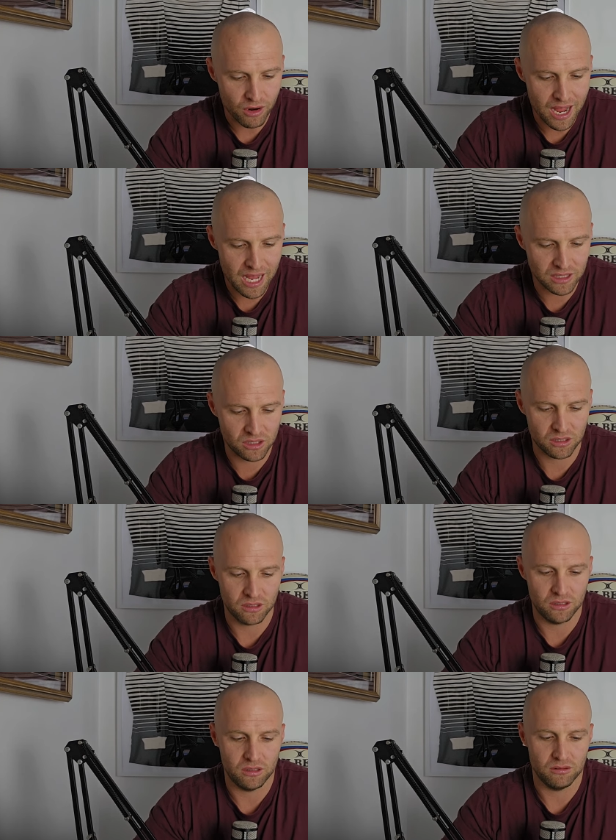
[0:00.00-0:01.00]

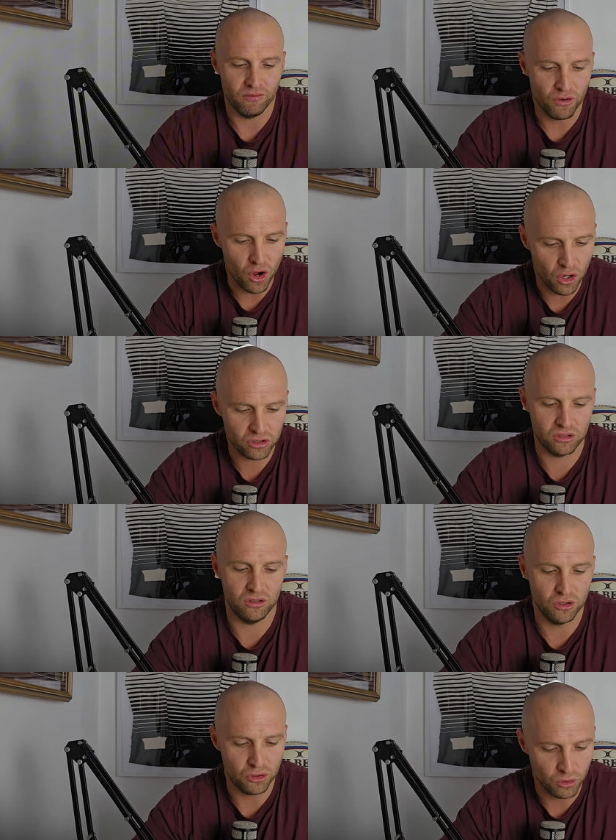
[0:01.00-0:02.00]
Reds versus
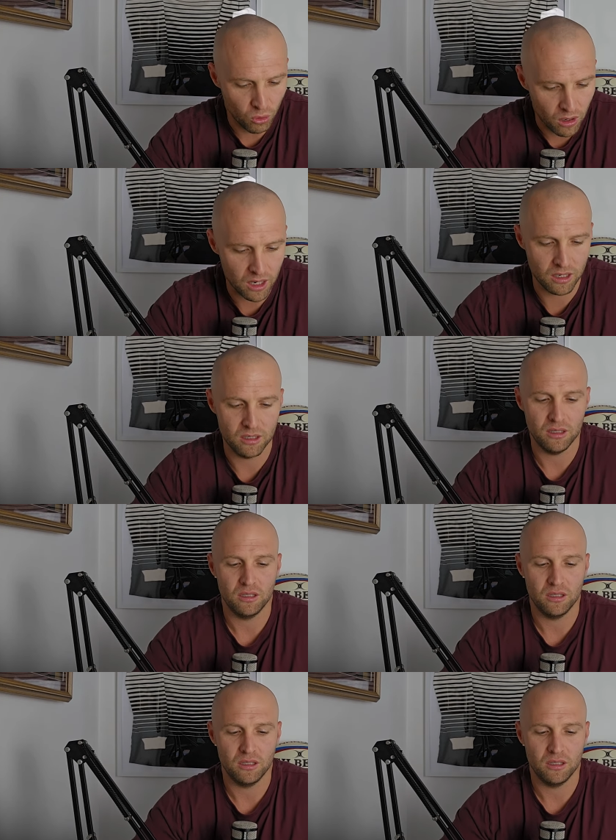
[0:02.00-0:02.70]
the Drua.